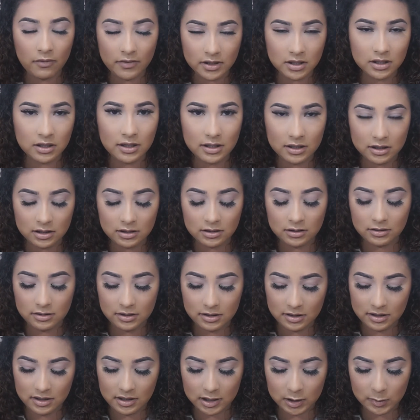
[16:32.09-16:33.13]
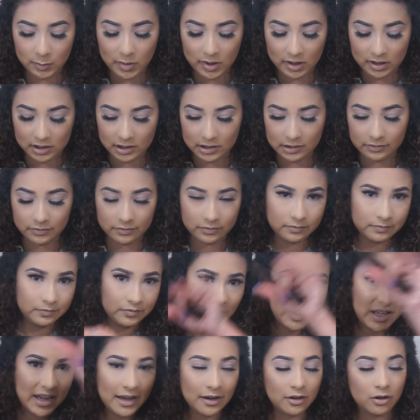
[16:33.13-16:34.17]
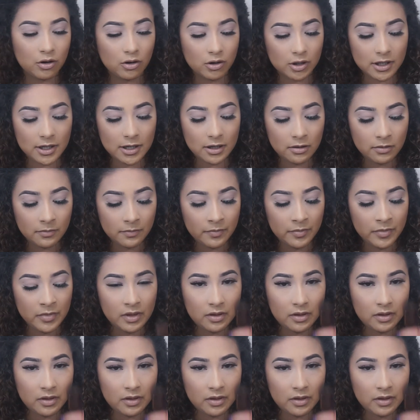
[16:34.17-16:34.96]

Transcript: obviously it's in the expensive category.